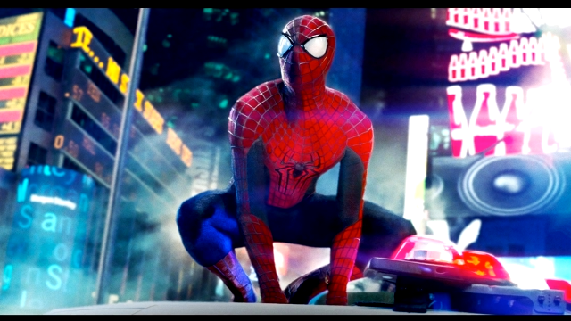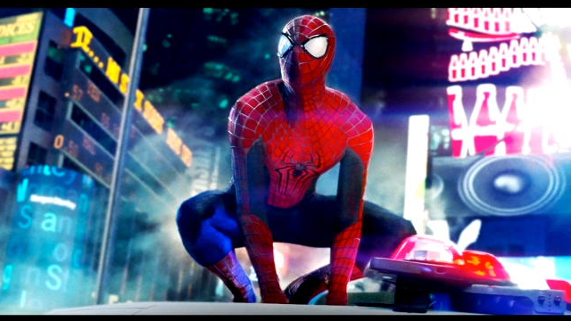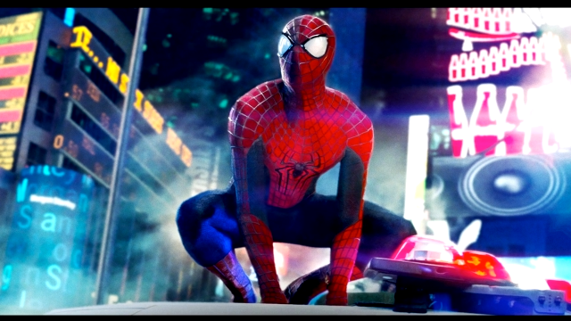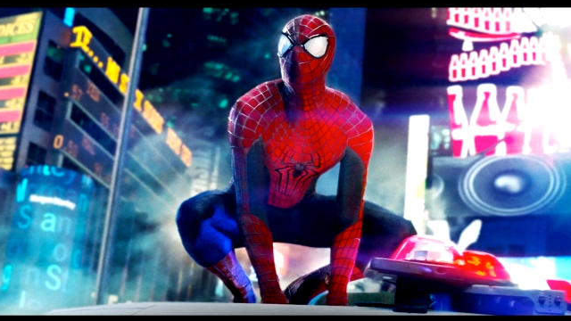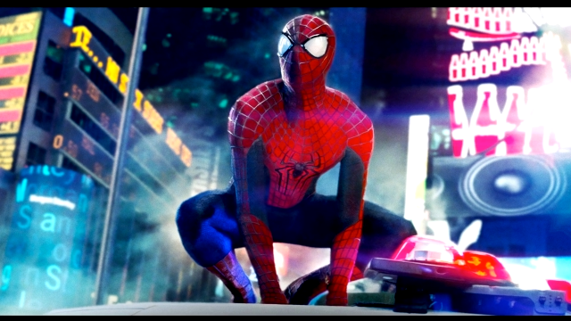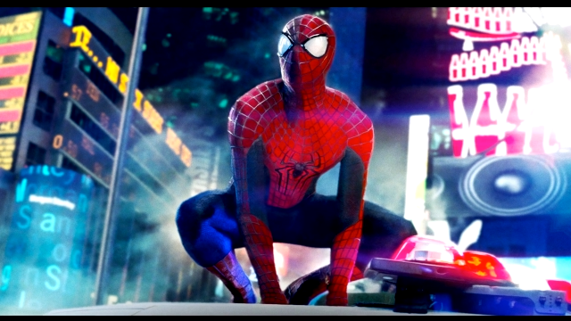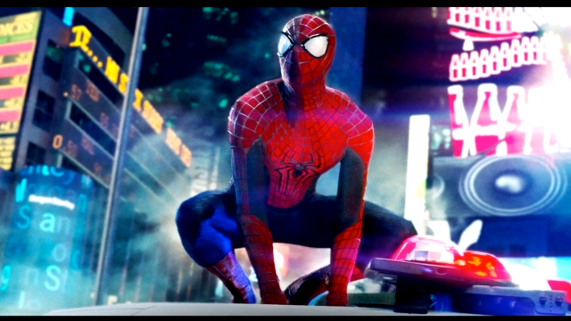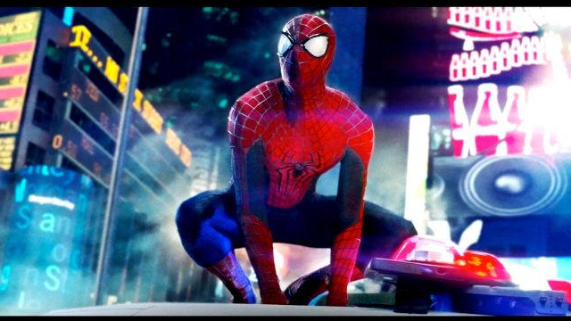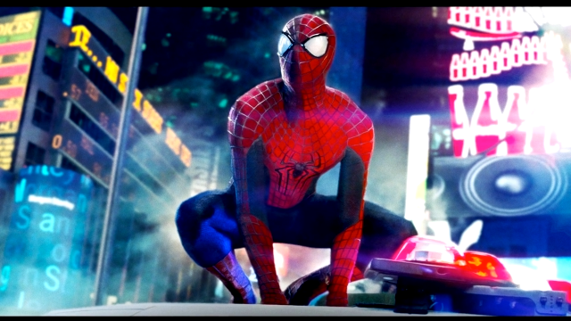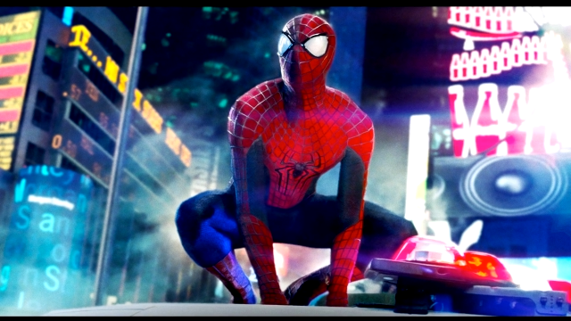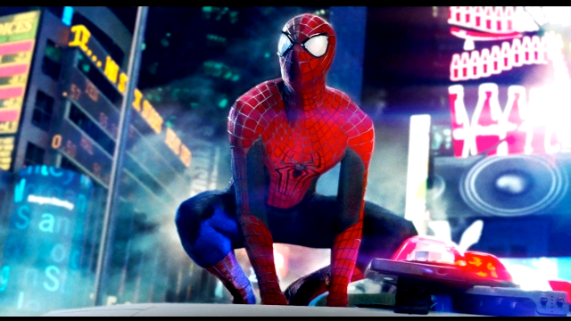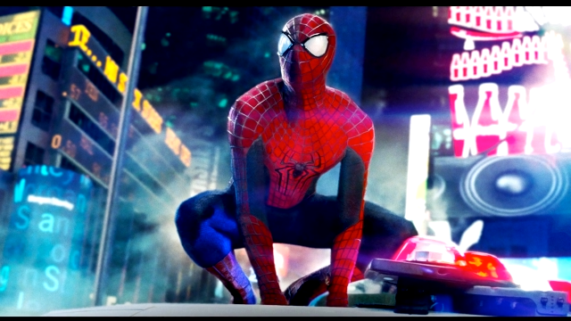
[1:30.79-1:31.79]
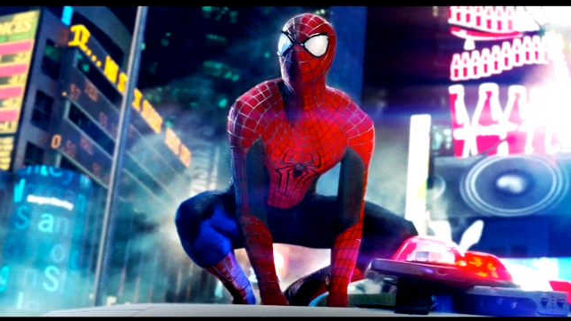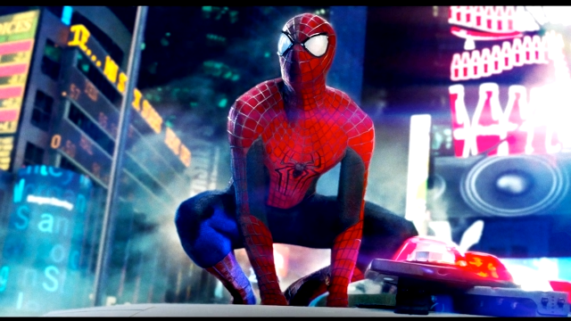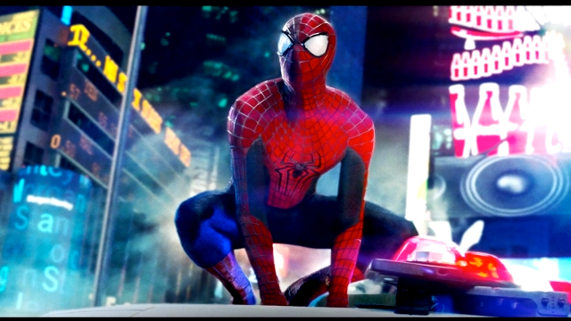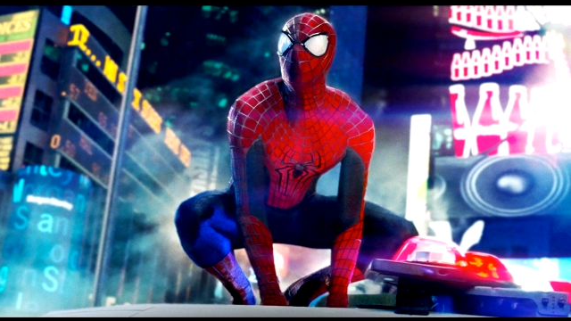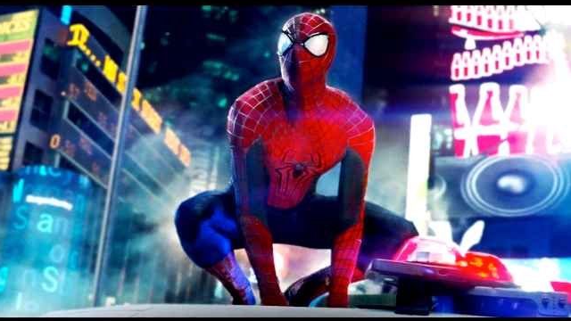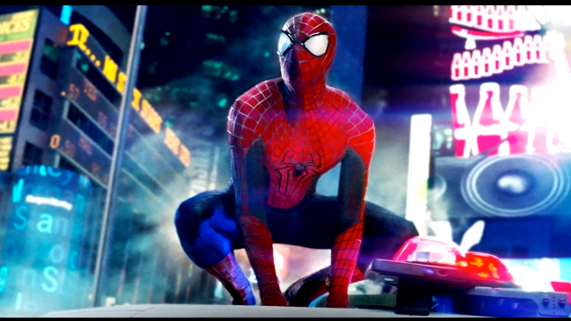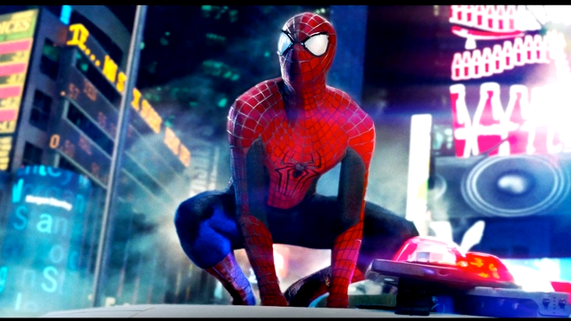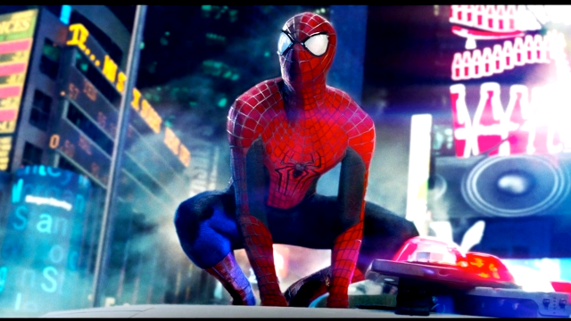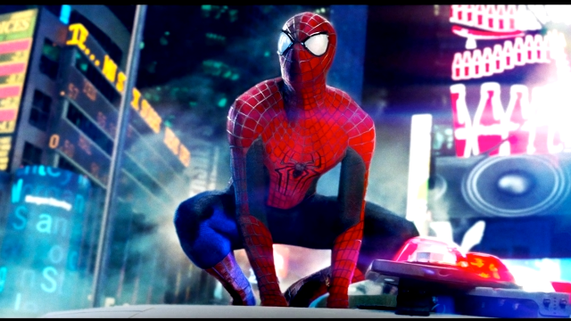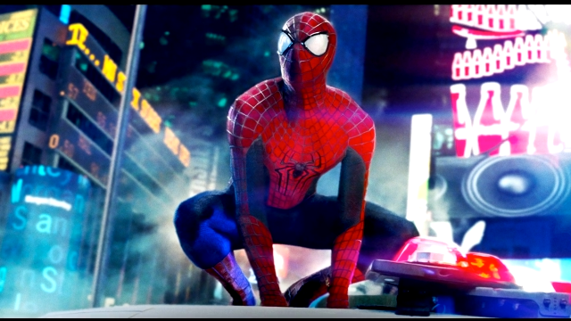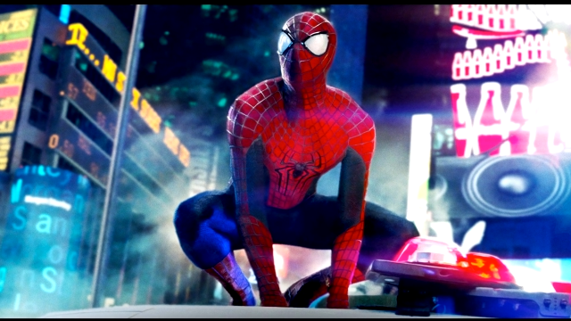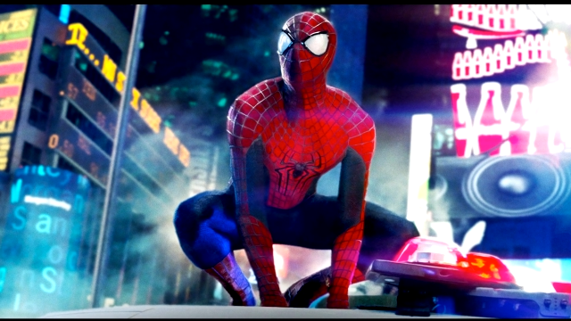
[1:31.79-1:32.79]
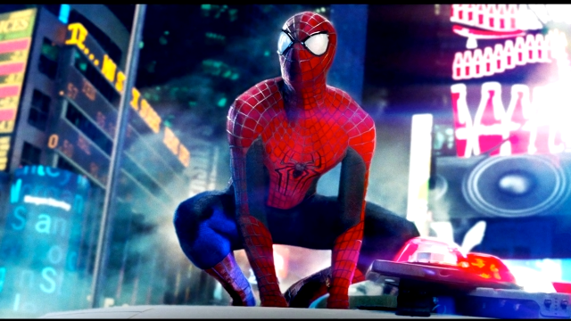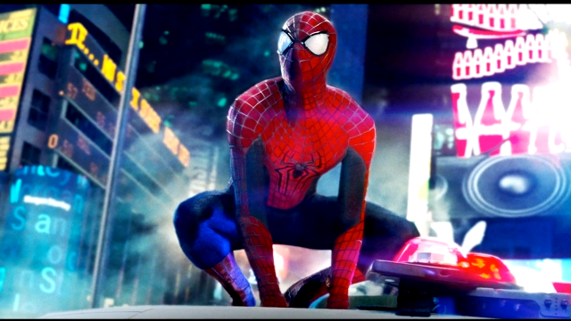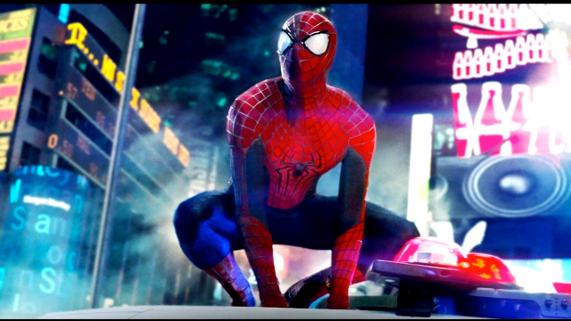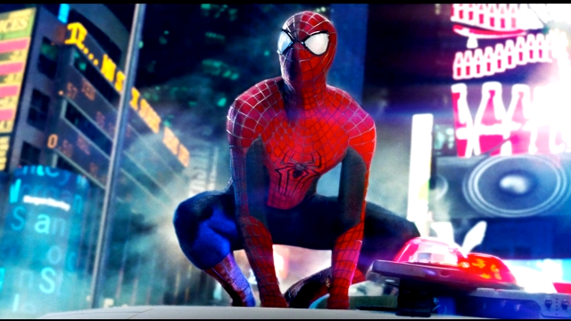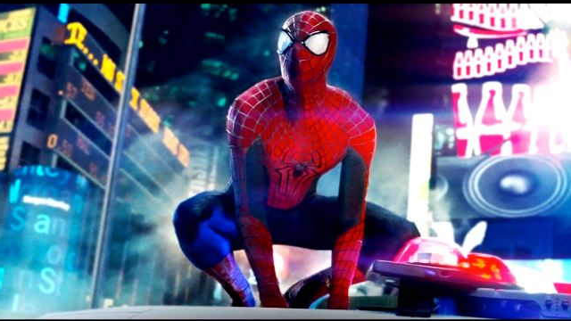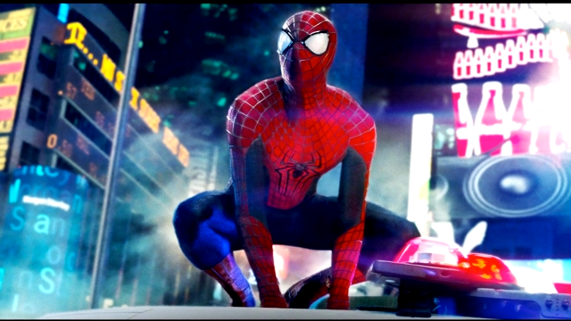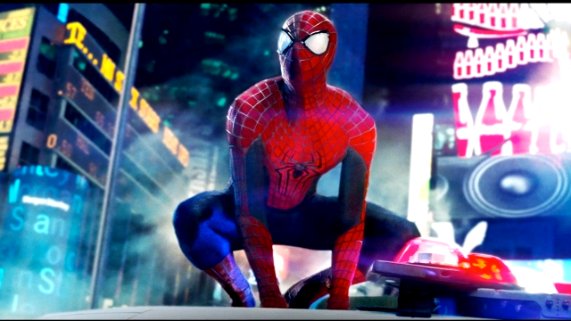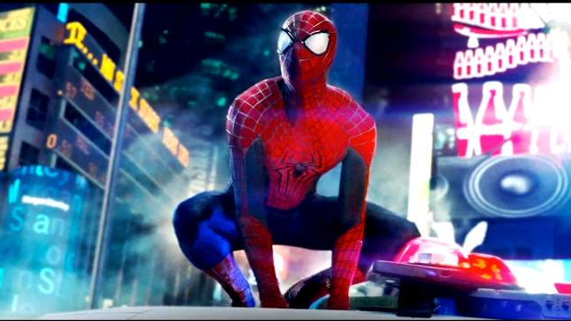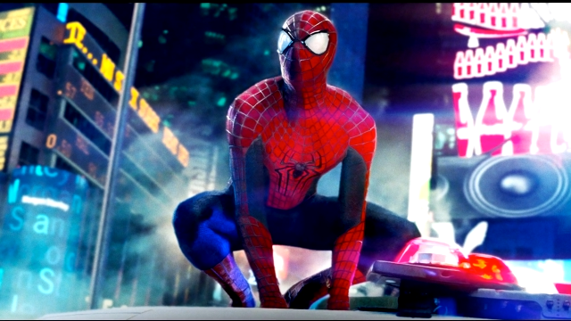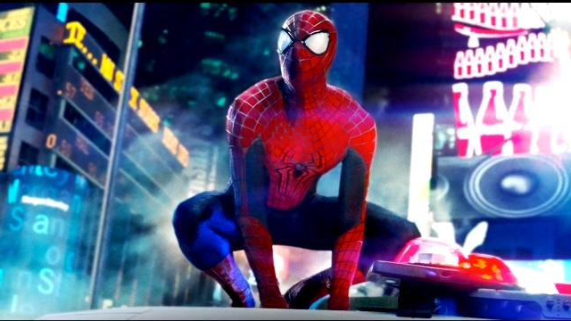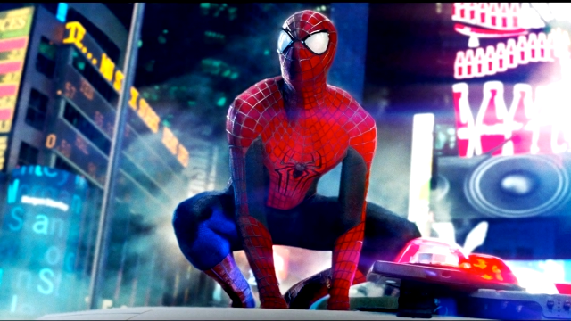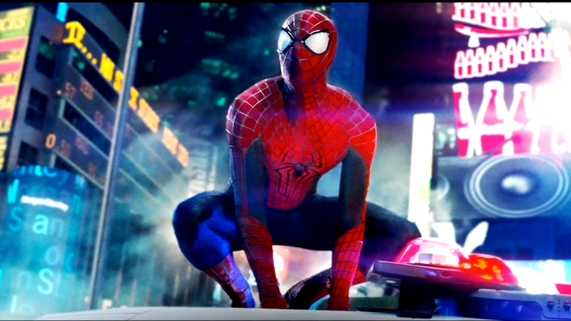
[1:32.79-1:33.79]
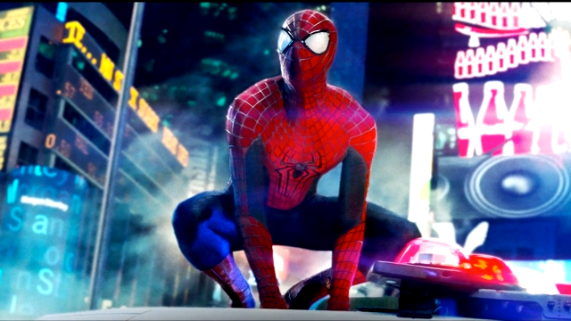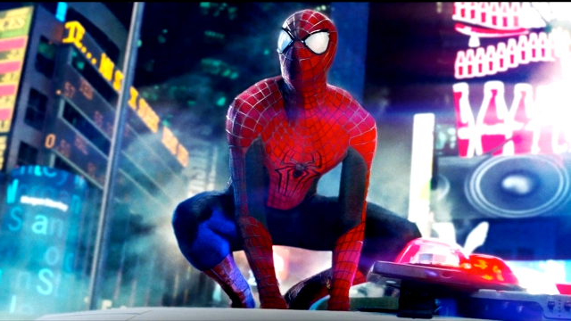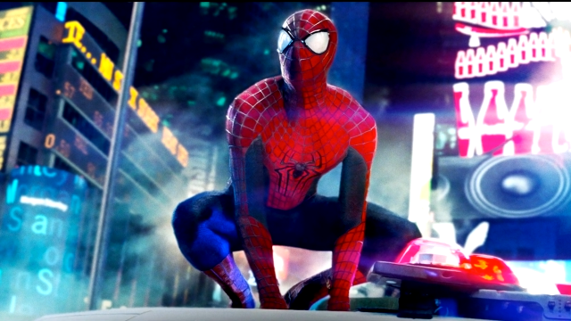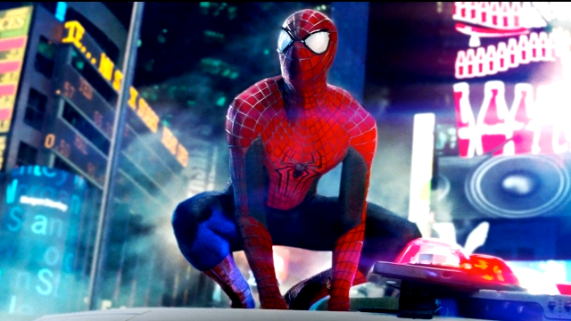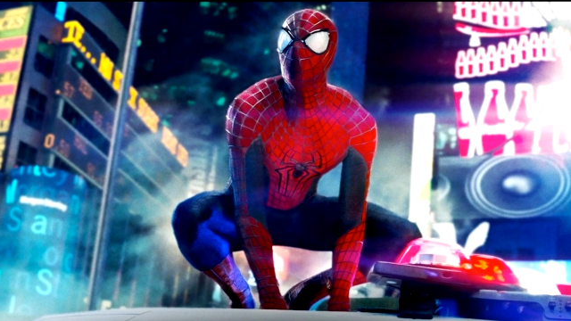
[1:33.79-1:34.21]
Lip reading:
No face is visible, so there are no lips to read.